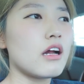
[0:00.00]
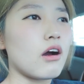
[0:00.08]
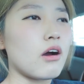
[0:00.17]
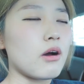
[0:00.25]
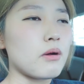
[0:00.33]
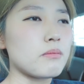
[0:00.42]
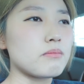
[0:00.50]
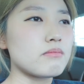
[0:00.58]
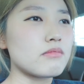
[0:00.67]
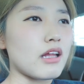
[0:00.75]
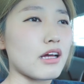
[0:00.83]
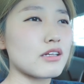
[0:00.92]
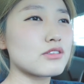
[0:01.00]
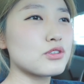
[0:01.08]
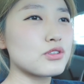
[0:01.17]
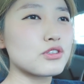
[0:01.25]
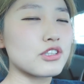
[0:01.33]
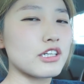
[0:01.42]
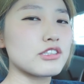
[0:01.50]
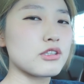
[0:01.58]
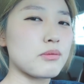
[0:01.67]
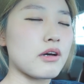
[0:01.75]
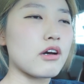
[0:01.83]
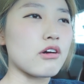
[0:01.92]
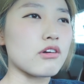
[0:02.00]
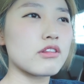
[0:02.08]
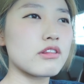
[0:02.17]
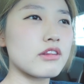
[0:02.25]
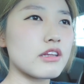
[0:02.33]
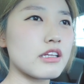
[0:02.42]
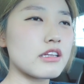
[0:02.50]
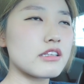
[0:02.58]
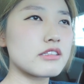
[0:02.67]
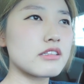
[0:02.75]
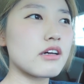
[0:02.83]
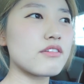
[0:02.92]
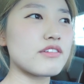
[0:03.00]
like too crazy about healthy stuff,